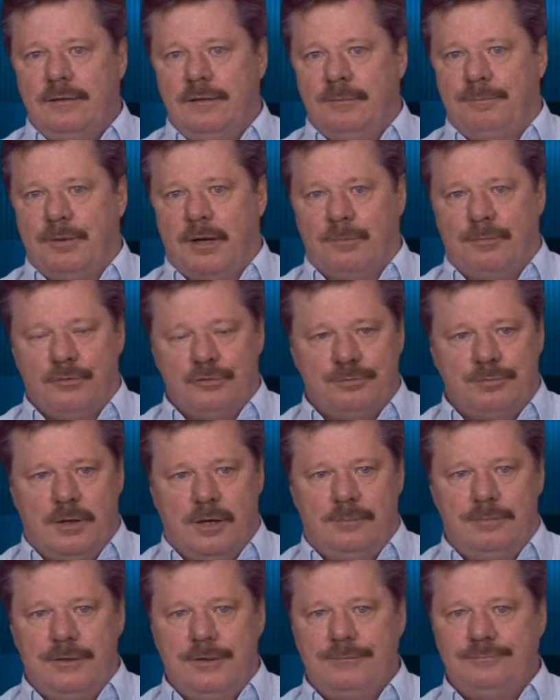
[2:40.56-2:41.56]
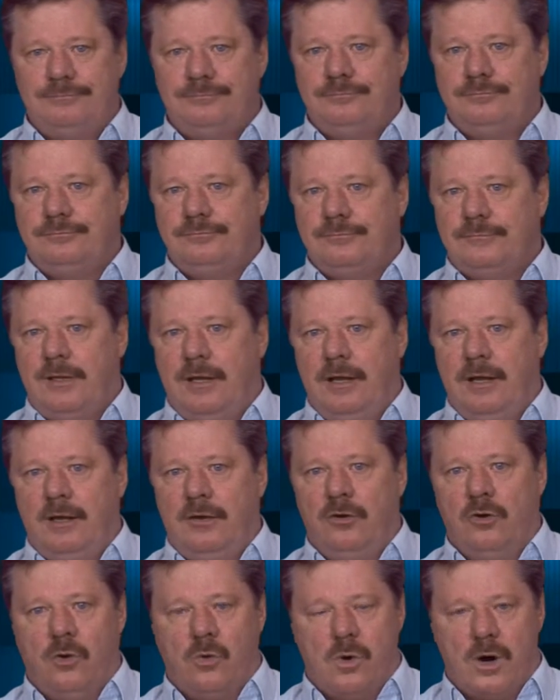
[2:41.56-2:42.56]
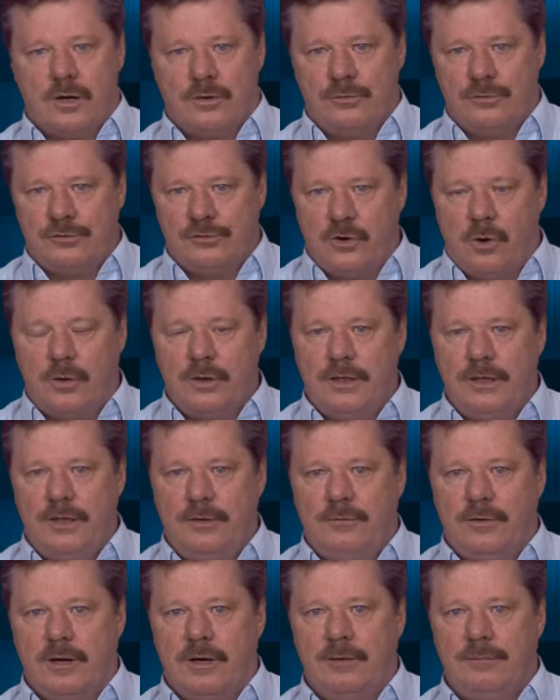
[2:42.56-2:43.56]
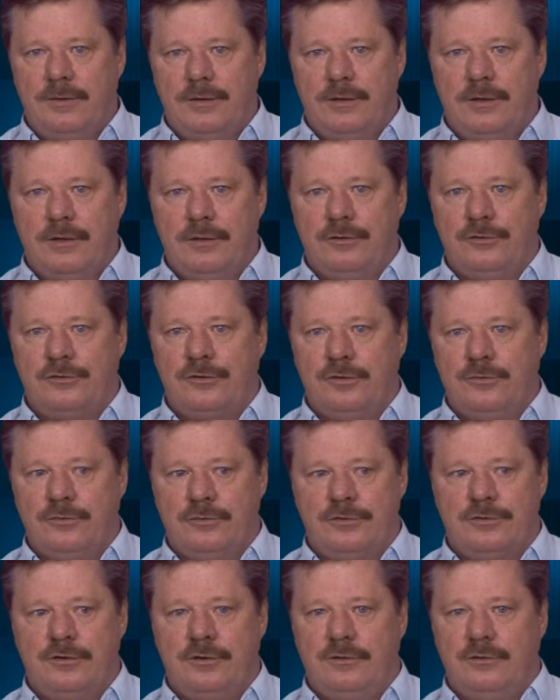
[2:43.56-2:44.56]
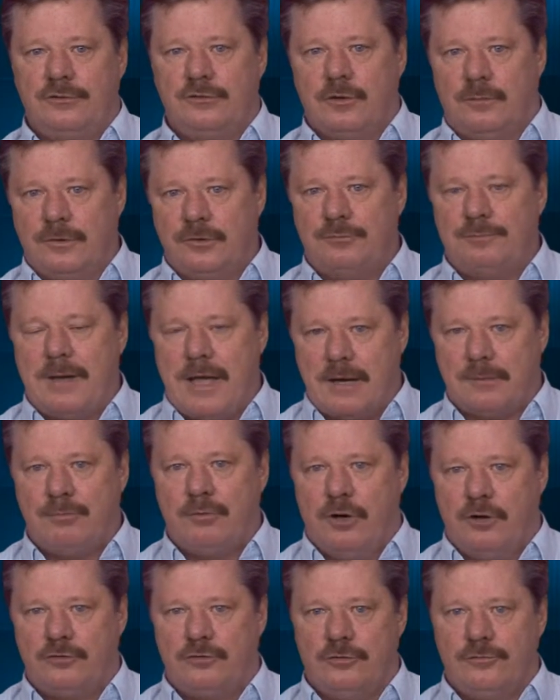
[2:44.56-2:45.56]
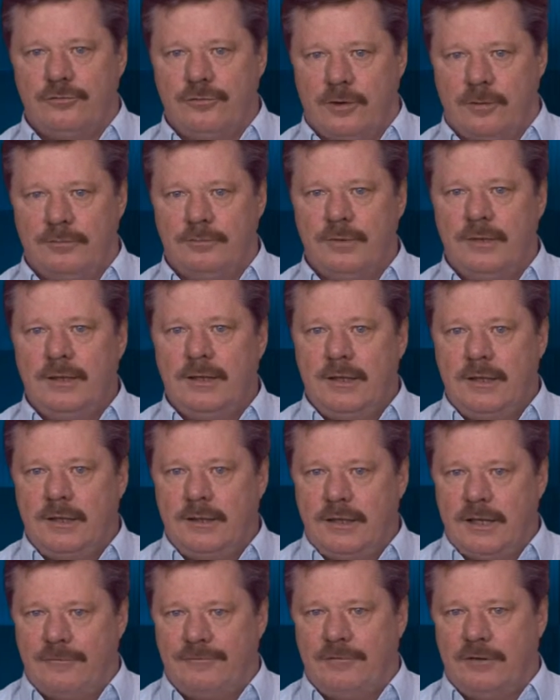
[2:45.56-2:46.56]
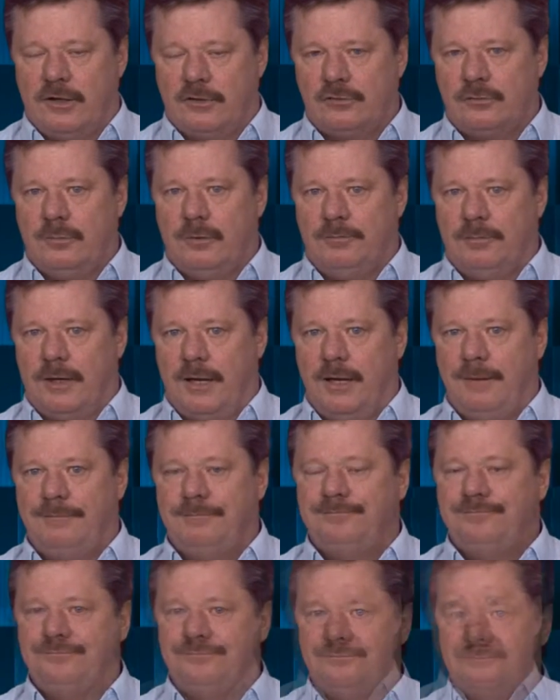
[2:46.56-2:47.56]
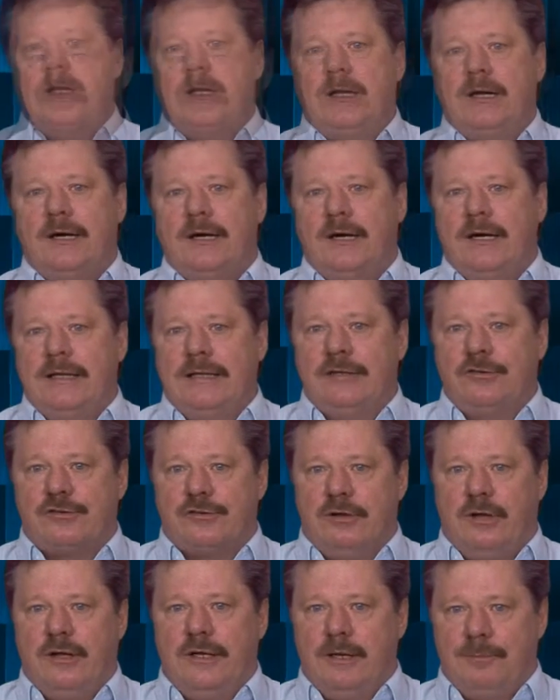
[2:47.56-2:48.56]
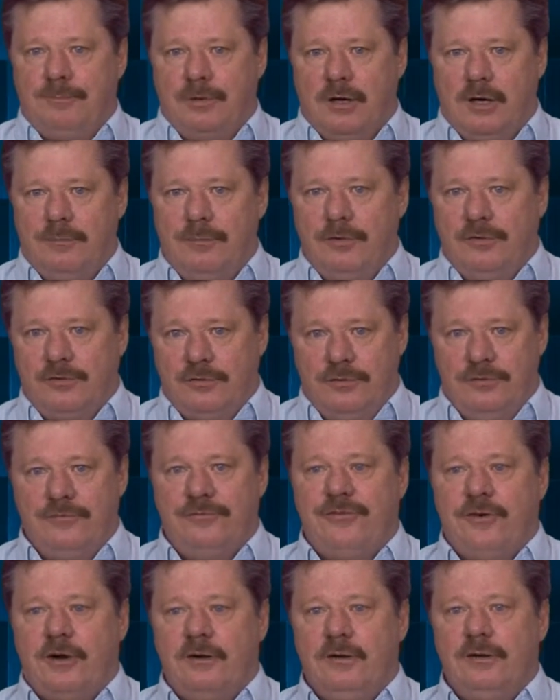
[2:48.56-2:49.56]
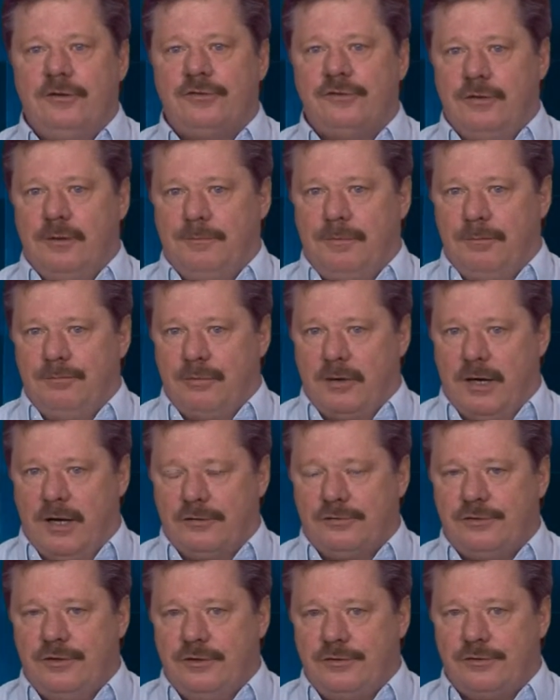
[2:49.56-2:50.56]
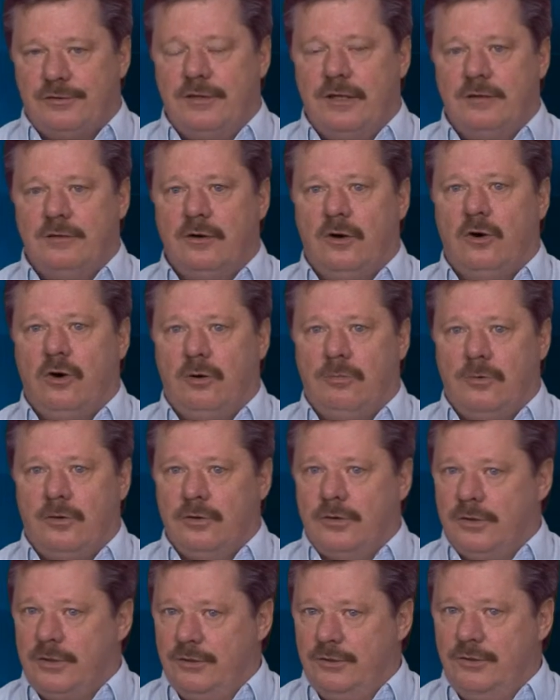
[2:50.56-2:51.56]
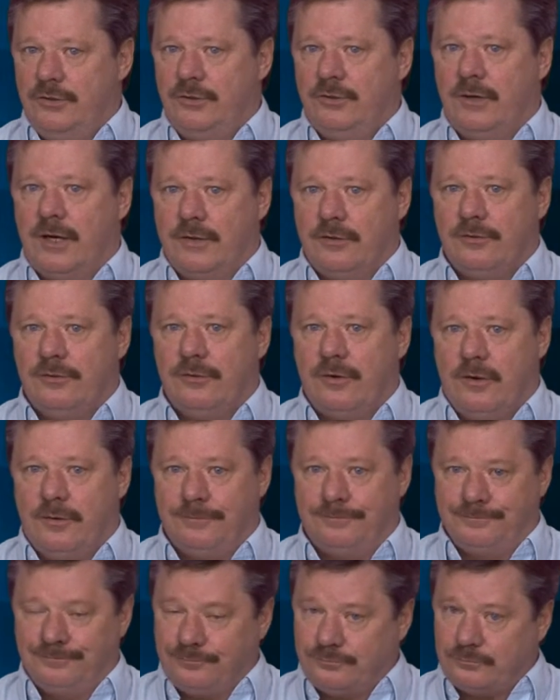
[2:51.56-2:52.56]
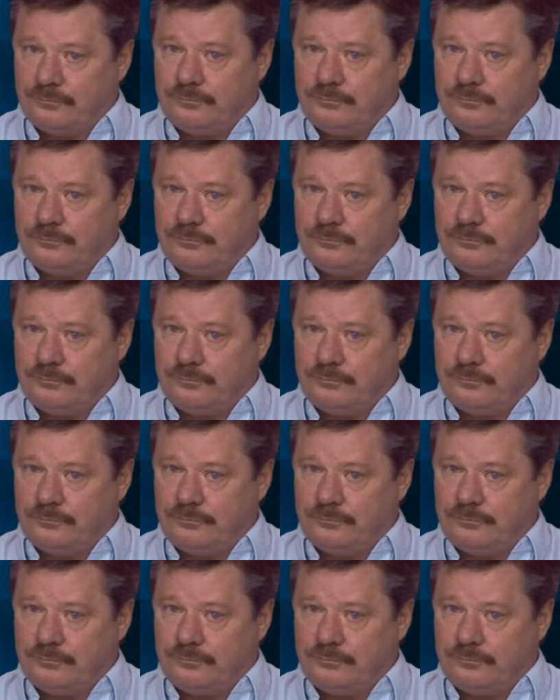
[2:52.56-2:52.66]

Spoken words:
The pump was pumping and no water was going anywhere because it was getting so much back pressure from that flexible pipe. Installing a pump is a fairly simple process that a homeowner can do on their own.